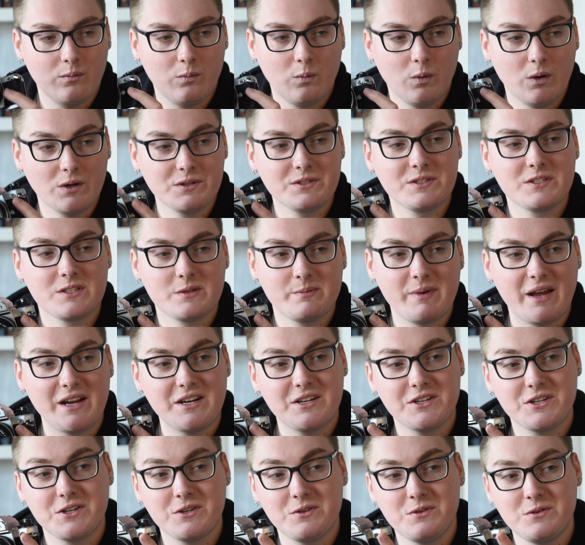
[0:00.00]
was
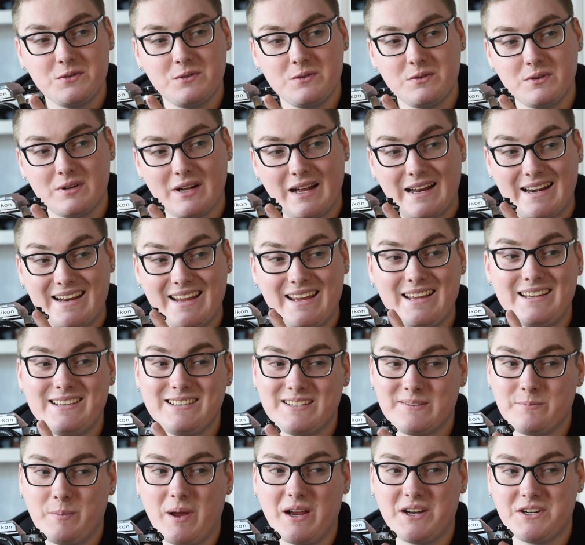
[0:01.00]
special and is
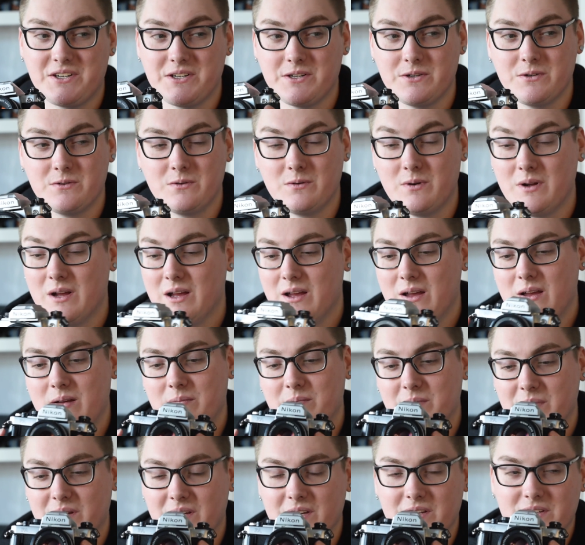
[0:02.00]
special
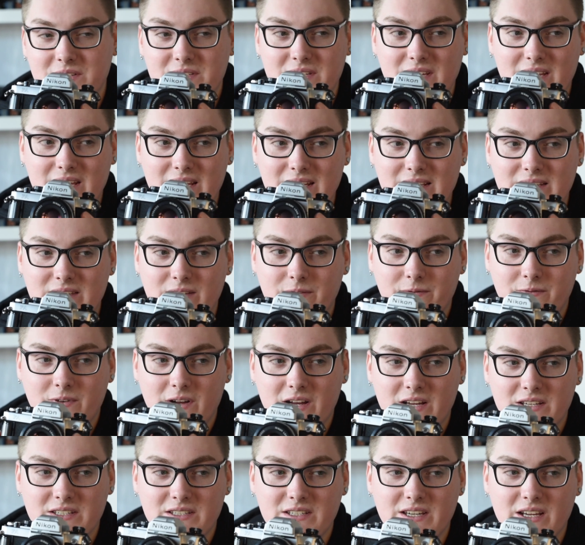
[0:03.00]
because it is the
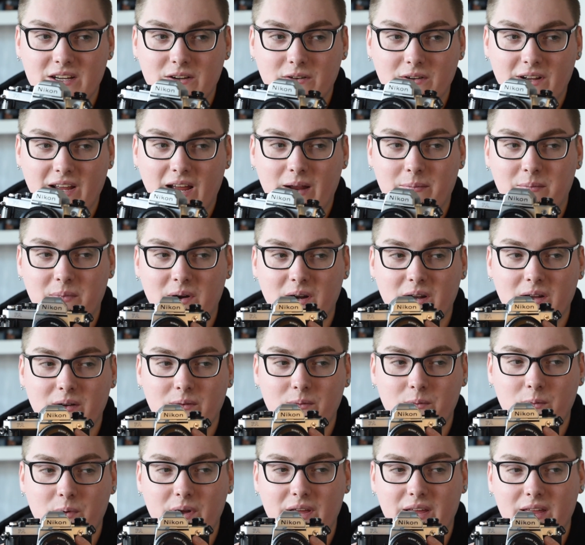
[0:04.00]
first Nikon camera
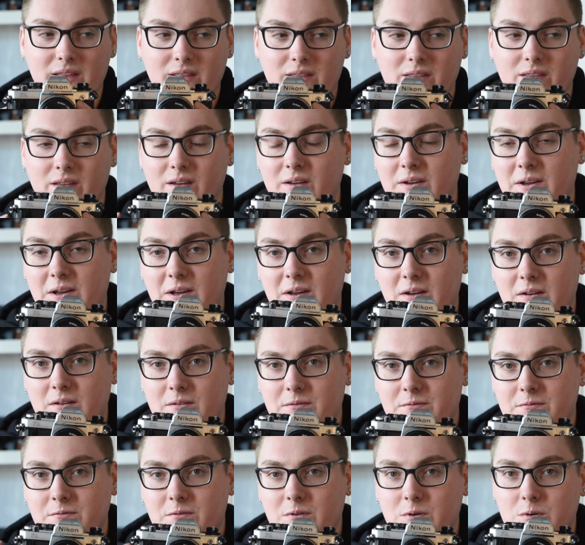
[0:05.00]
with
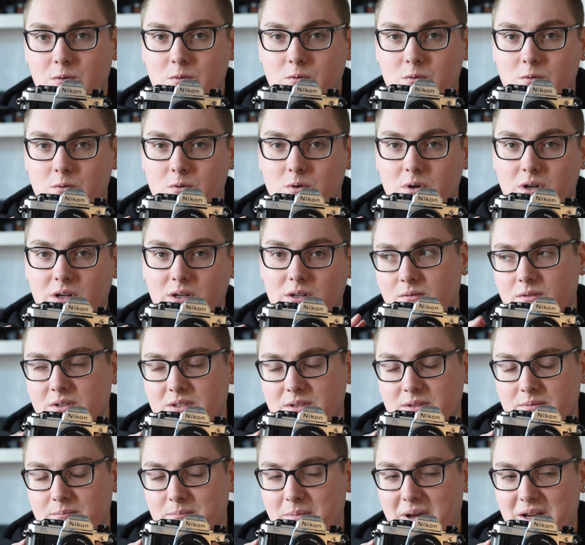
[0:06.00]
full
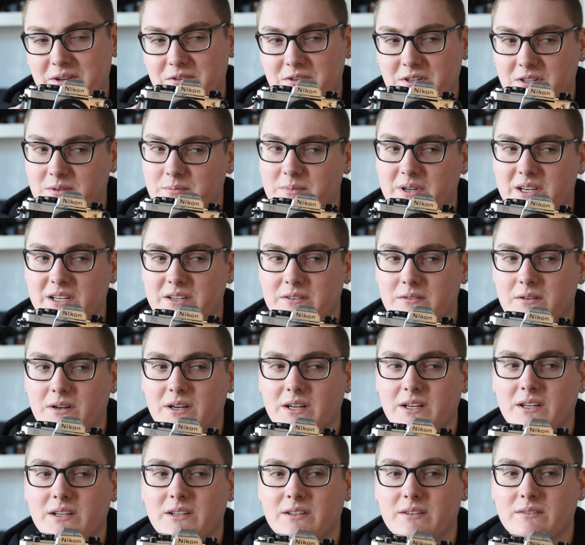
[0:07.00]
matrix
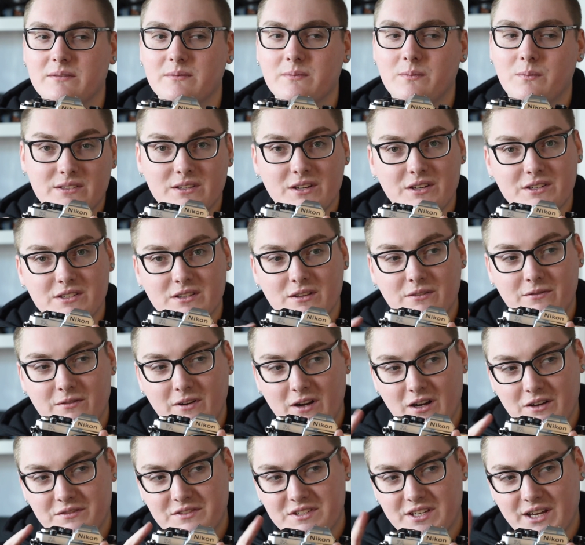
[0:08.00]
metering. So it's the
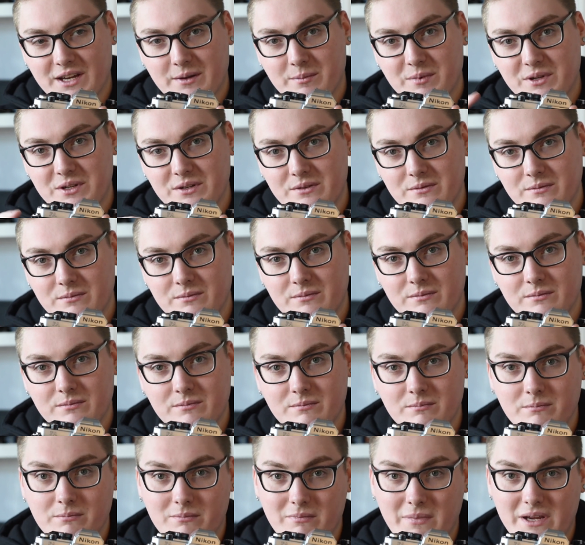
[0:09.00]
5-segment
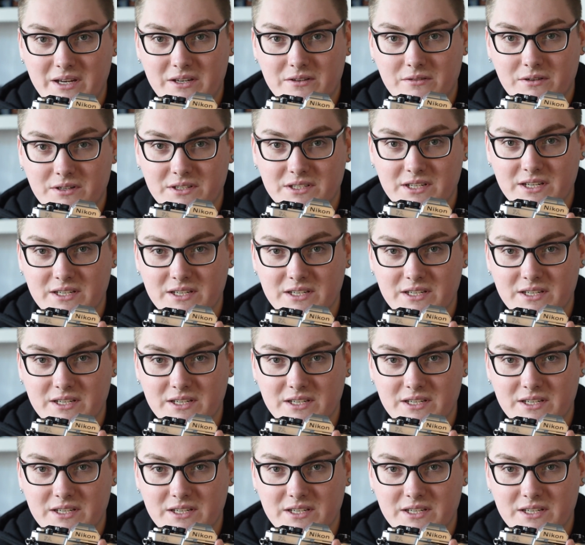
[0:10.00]
metering